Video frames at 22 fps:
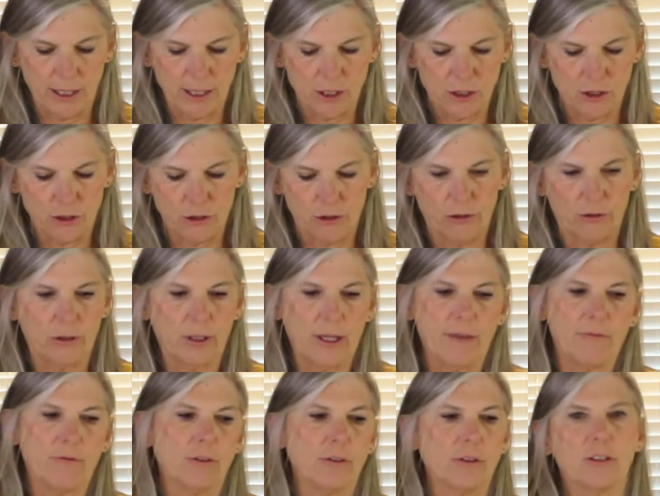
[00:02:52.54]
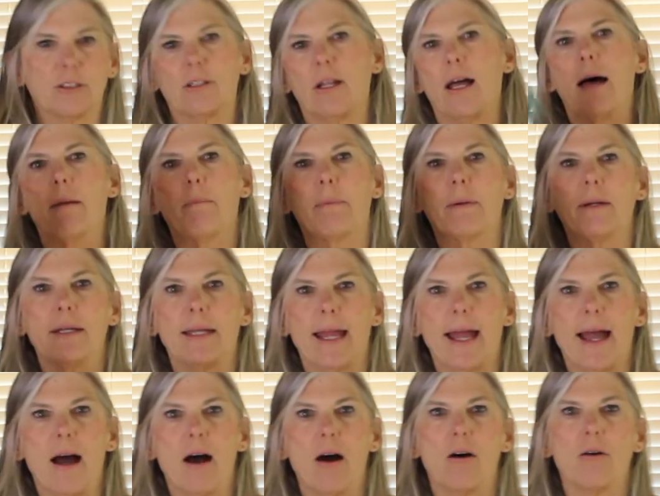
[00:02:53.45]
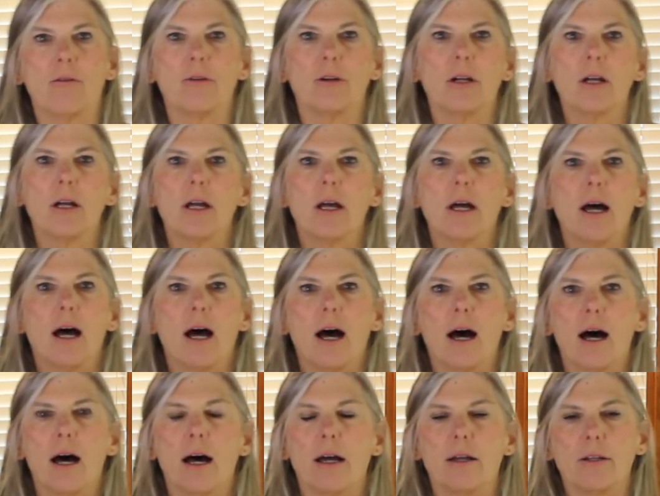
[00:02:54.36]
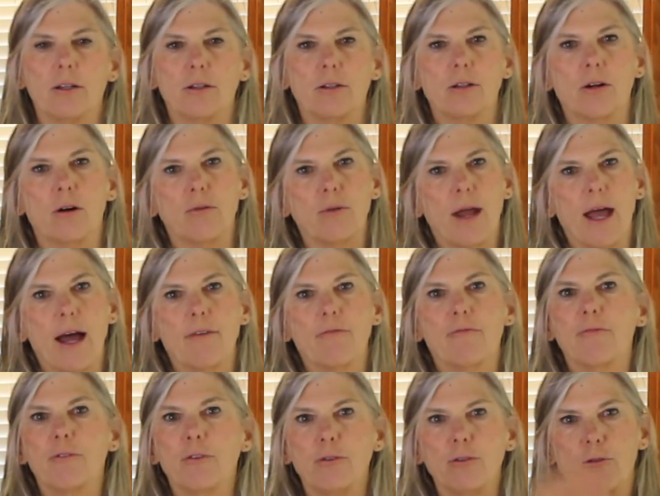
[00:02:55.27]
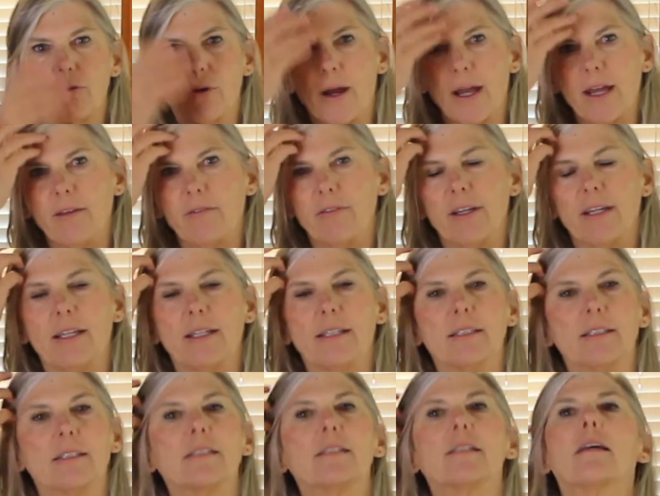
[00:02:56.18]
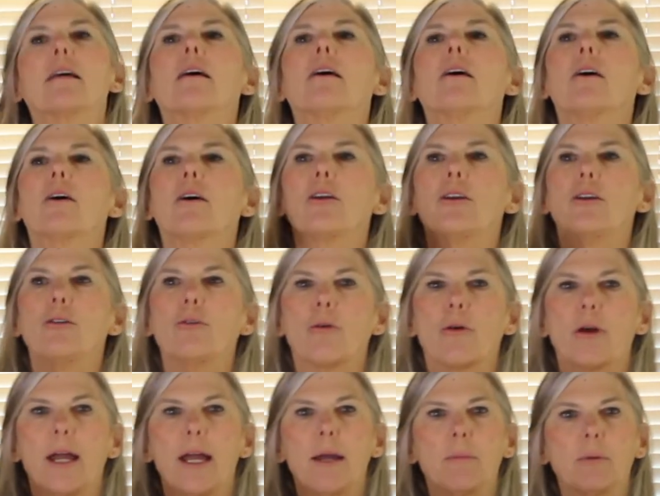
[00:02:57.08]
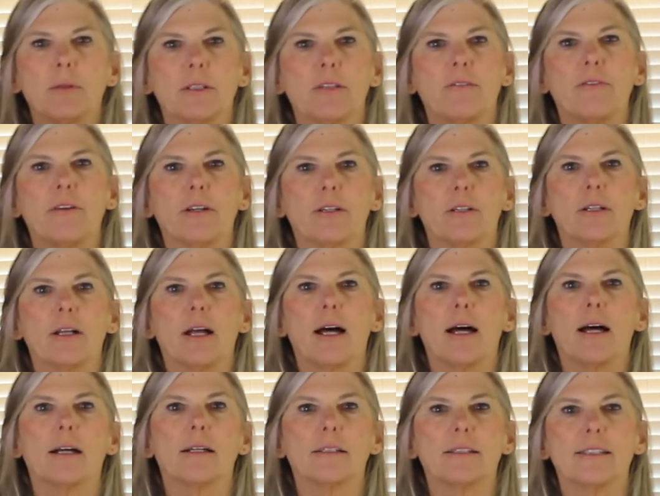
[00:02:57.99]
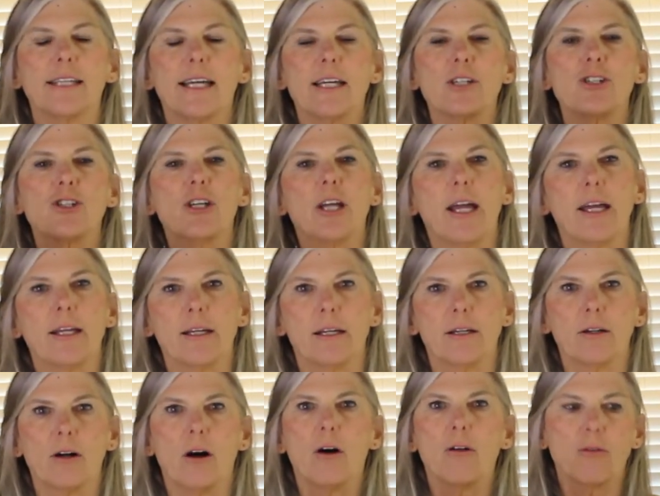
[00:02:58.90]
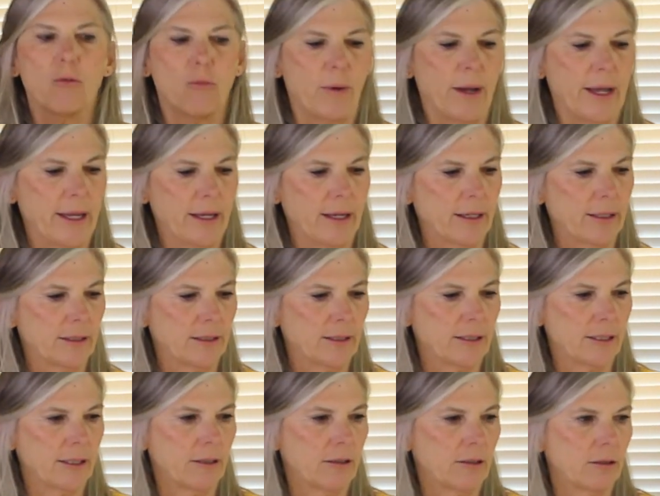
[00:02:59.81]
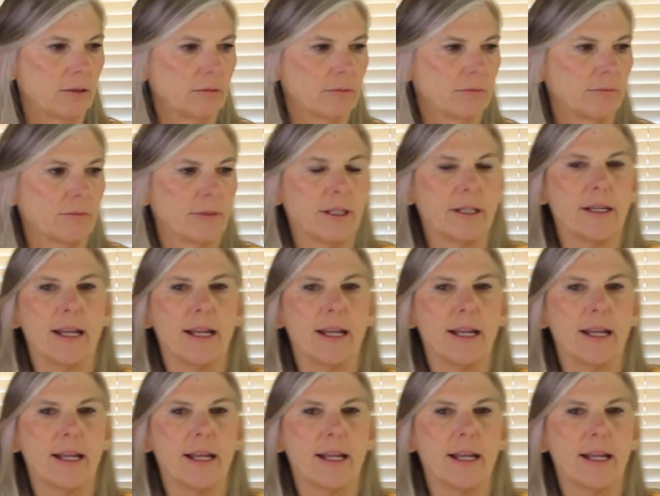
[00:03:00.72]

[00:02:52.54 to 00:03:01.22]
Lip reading: sugar levels up and down. You don't have food cravings. You are able to feel satiated all the way until the